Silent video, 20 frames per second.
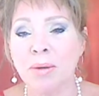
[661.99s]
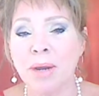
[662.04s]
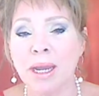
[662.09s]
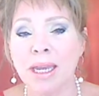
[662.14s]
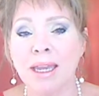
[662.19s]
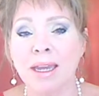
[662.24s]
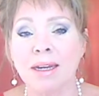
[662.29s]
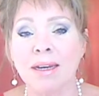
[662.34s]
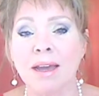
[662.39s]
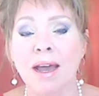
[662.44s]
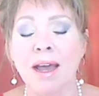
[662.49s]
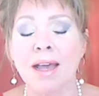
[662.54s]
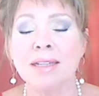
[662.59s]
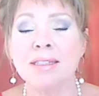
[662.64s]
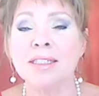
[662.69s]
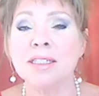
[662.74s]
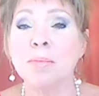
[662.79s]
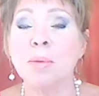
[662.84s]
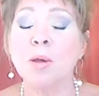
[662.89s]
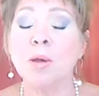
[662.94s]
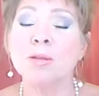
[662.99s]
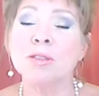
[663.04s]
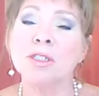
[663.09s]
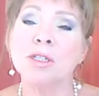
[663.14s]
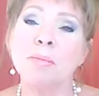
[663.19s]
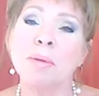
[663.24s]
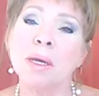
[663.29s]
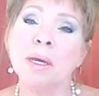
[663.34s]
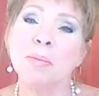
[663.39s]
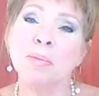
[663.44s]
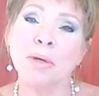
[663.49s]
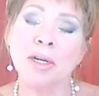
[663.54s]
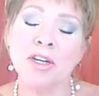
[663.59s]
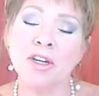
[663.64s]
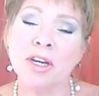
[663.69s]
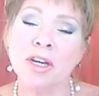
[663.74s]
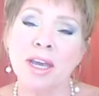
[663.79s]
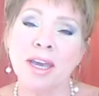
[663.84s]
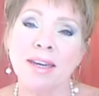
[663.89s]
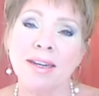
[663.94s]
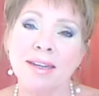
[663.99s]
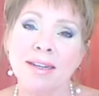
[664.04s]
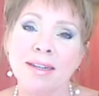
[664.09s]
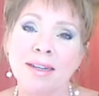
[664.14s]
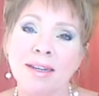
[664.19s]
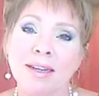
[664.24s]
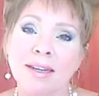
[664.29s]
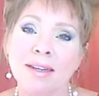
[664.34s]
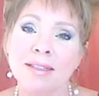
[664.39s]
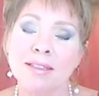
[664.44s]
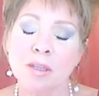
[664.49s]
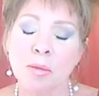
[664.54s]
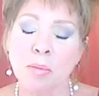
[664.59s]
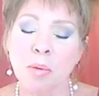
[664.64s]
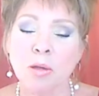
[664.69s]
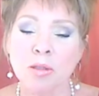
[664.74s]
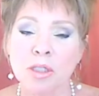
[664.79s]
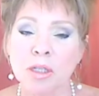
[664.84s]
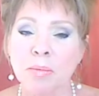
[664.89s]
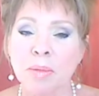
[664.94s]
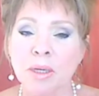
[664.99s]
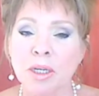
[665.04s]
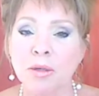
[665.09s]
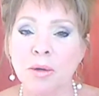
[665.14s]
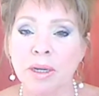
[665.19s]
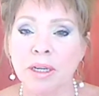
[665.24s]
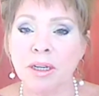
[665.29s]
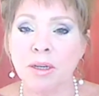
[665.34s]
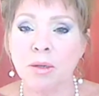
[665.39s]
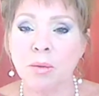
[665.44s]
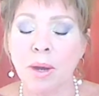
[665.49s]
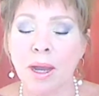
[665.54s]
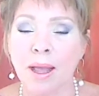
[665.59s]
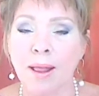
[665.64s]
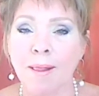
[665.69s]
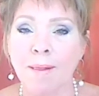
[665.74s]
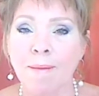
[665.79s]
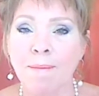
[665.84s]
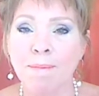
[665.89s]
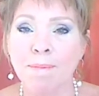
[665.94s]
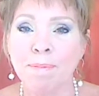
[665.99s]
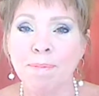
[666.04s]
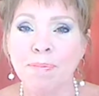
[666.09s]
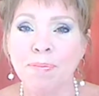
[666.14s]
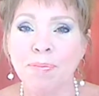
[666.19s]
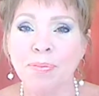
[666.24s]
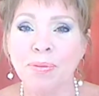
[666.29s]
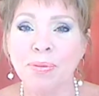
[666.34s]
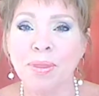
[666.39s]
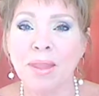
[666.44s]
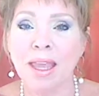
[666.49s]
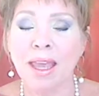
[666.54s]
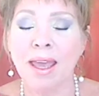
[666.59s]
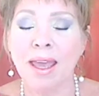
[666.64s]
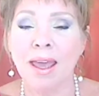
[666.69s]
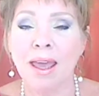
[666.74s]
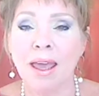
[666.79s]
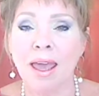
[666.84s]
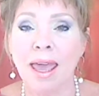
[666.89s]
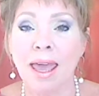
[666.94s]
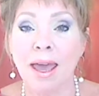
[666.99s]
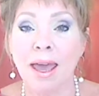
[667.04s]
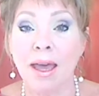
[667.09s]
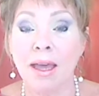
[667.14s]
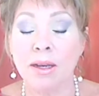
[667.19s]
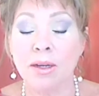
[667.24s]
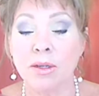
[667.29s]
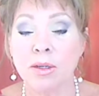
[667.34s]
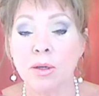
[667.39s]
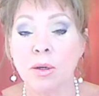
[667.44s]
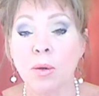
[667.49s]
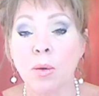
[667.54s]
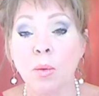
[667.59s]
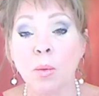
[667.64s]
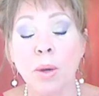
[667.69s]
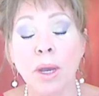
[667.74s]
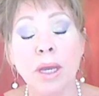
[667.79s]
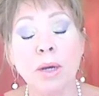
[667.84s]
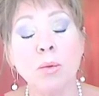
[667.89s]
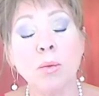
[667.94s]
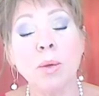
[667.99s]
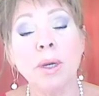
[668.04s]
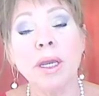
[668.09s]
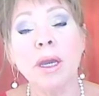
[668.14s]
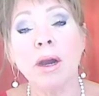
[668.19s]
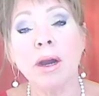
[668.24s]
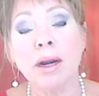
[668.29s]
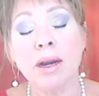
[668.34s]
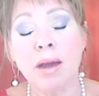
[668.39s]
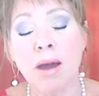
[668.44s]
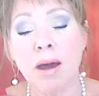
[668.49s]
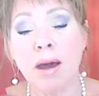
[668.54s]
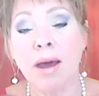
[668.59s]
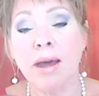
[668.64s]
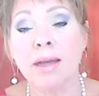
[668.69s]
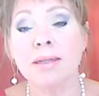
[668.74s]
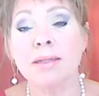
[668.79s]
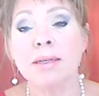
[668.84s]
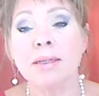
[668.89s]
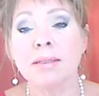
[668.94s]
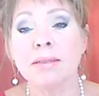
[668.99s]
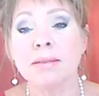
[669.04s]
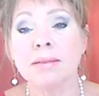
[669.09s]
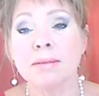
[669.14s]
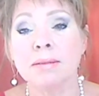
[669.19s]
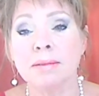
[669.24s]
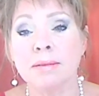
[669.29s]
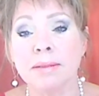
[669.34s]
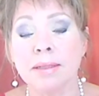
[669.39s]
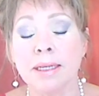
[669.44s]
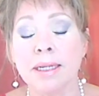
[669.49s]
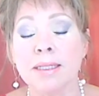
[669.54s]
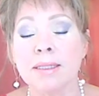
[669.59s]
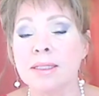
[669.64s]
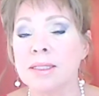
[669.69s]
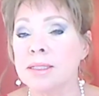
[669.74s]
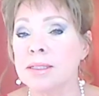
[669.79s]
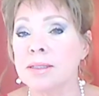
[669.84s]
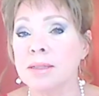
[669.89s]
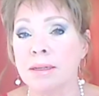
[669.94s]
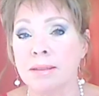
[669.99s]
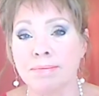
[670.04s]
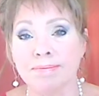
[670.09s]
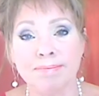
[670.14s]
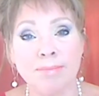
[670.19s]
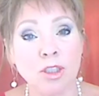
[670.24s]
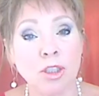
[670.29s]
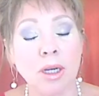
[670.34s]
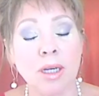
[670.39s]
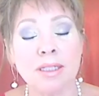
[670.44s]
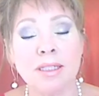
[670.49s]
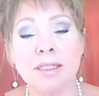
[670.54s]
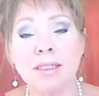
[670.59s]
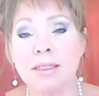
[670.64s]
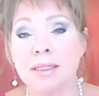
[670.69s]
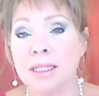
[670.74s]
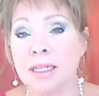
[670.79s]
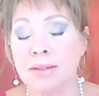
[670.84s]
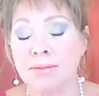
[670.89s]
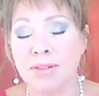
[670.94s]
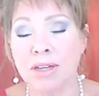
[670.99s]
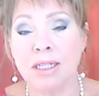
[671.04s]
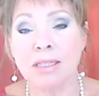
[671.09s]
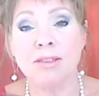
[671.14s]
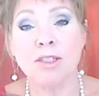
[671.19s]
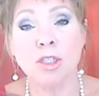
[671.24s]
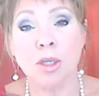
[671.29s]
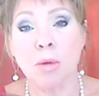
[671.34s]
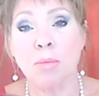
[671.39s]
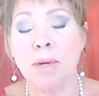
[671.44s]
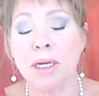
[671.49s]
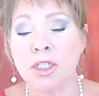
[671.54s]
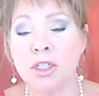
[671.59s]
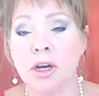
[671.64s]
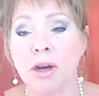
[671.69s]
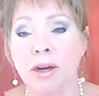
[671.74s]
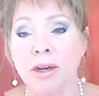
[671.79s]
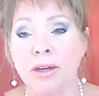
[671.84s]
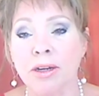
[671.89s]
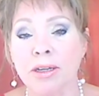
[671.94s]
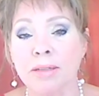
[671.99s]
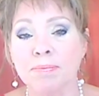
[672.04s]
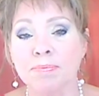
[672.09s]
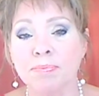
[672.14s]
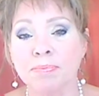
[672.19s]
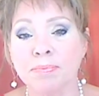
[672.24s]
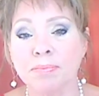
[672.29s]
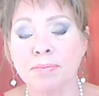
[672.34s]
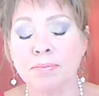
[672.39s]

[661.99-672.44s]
be recognized, supposed to be appreciated, supposed to be treated well. And when we are not, it's just even so much harder.